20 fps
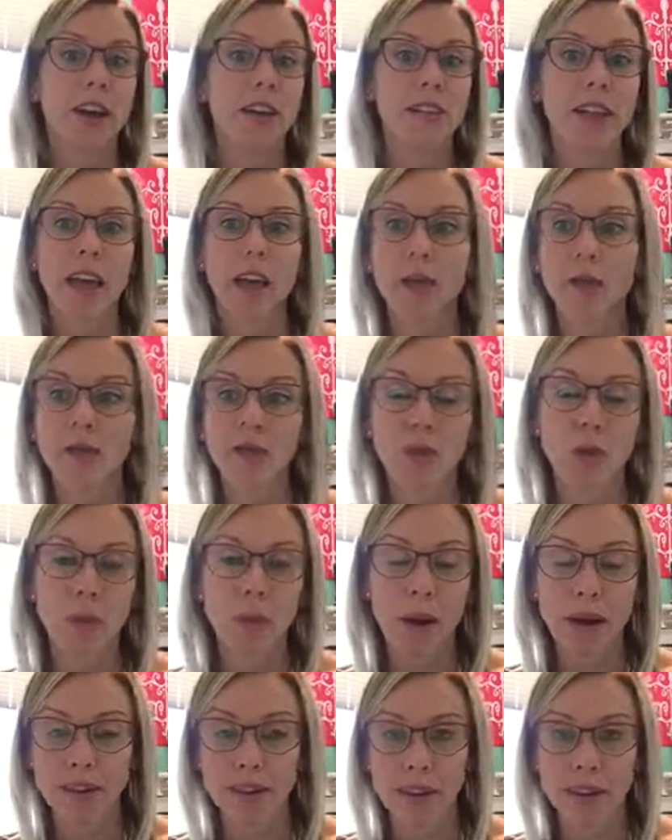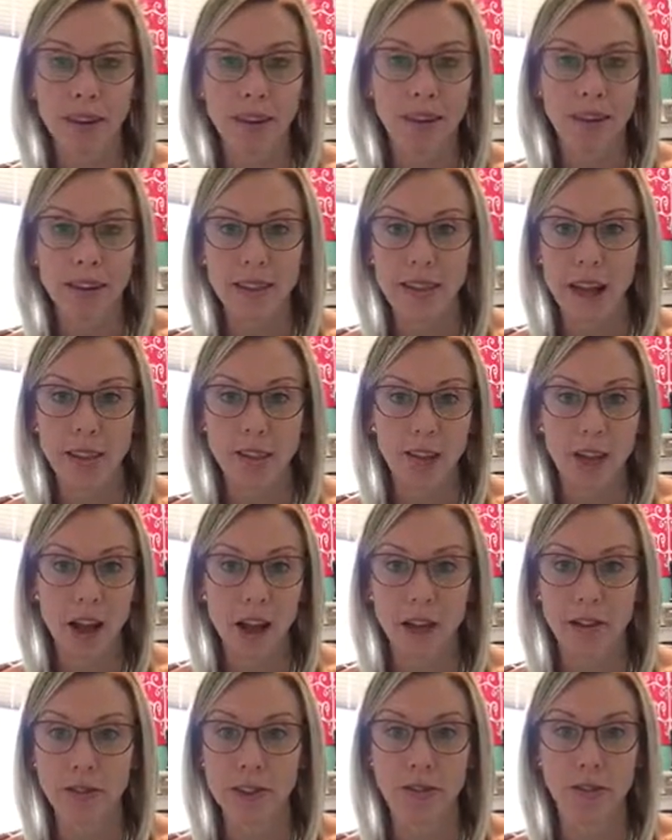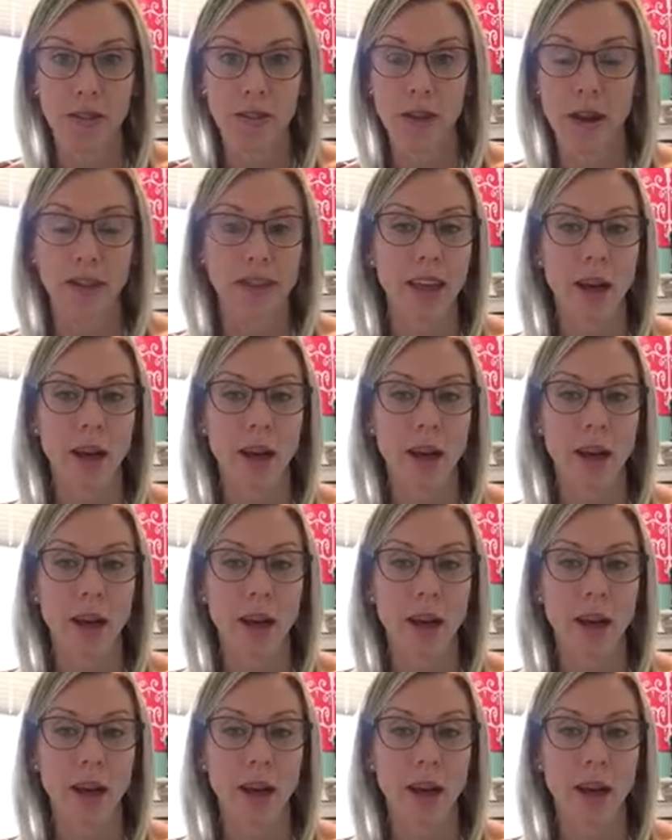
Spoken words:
they don't do it by selling $10,000 every month.